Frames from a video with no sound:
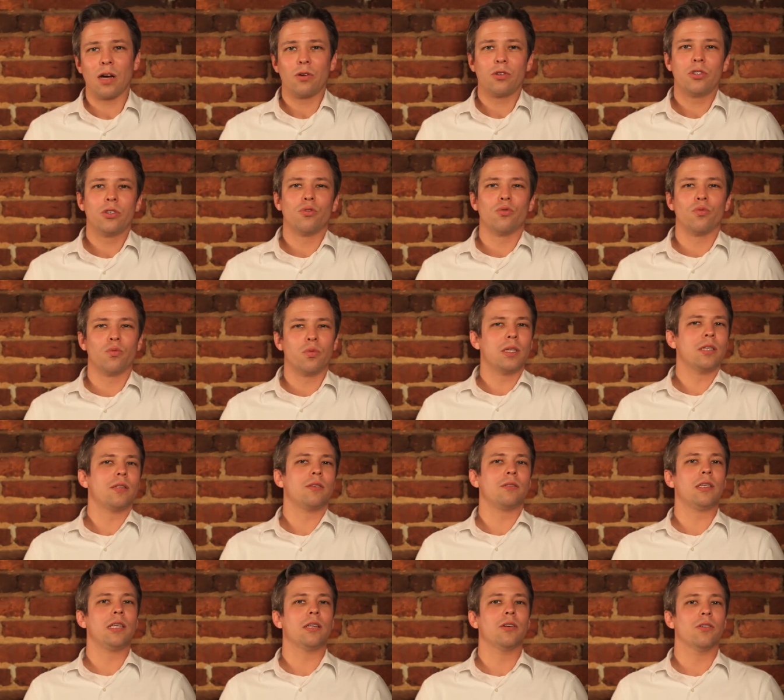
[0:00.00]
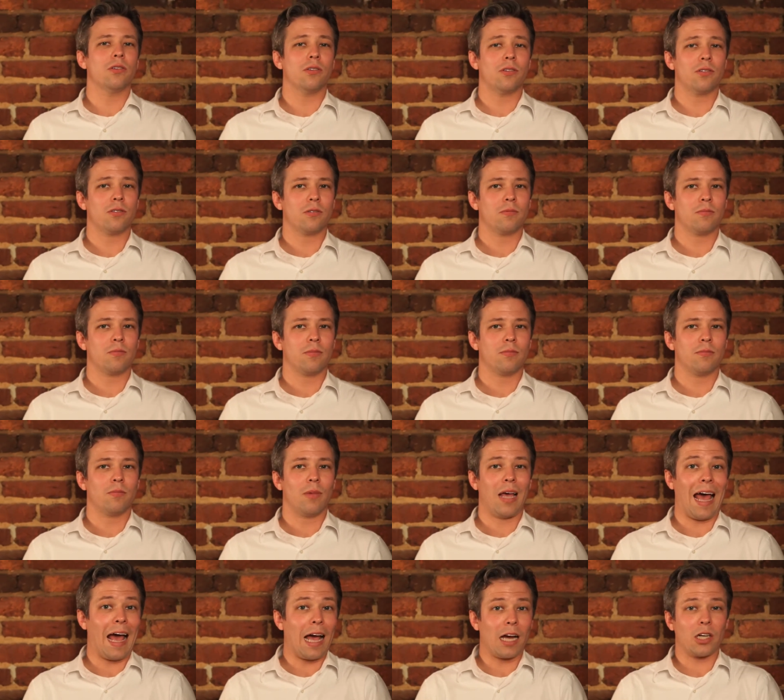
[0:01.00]
How should real leaders
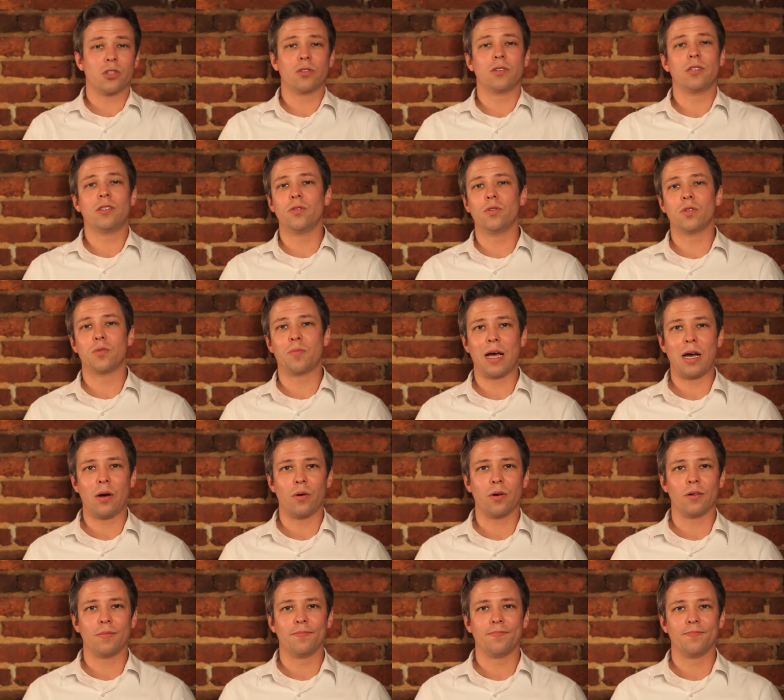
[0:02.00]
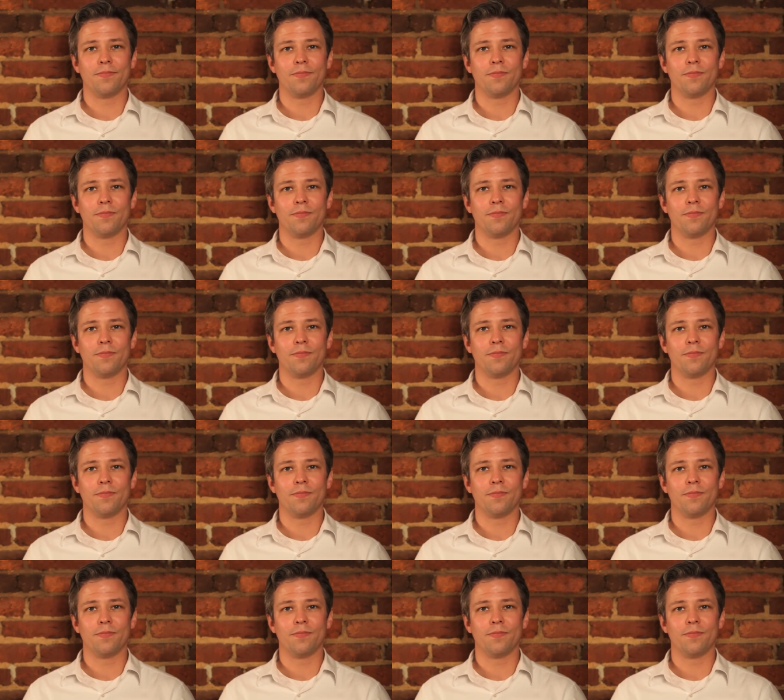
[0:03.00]
actually use power?